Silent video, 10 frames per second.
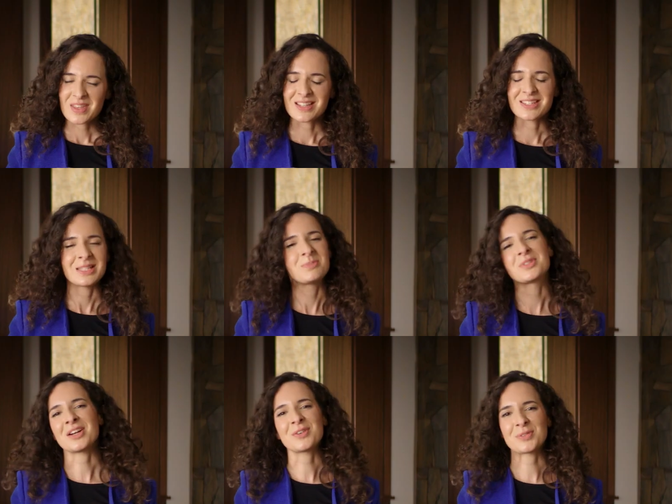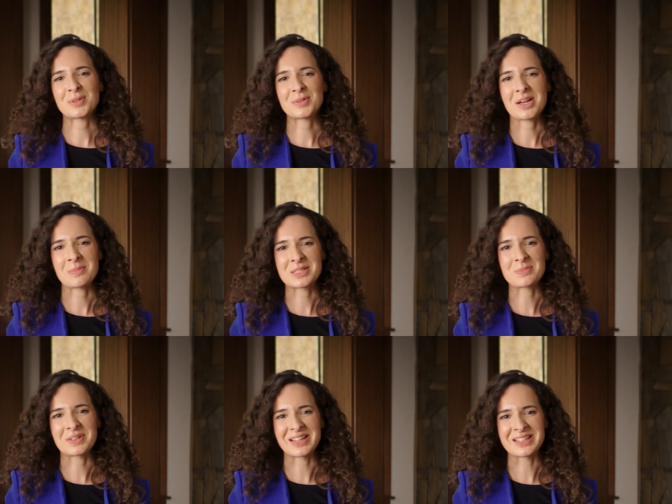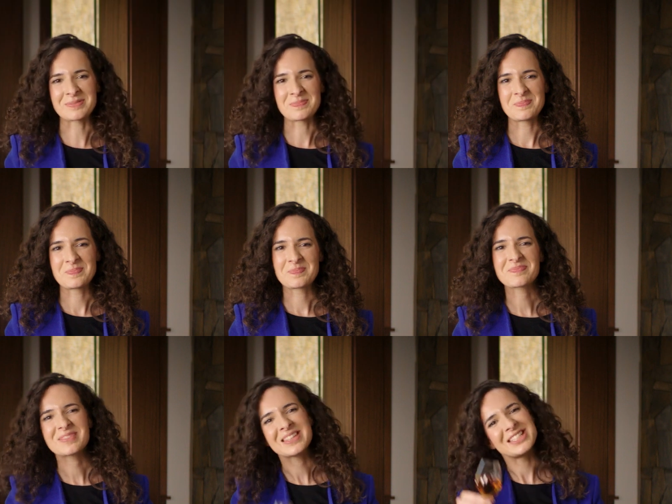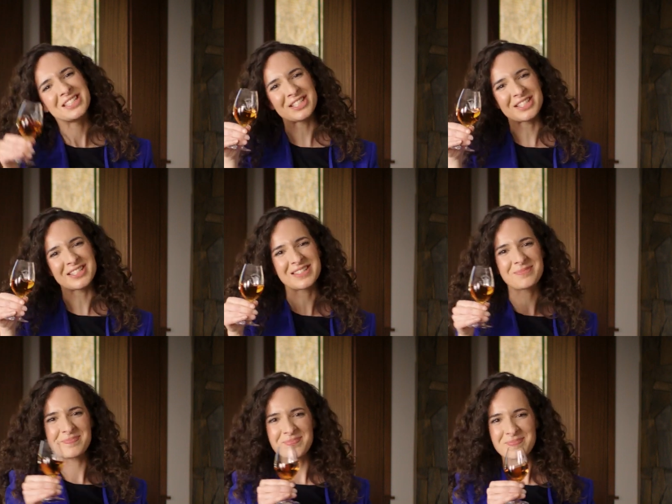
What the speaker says: and deep dark fruit come into play. Cheers.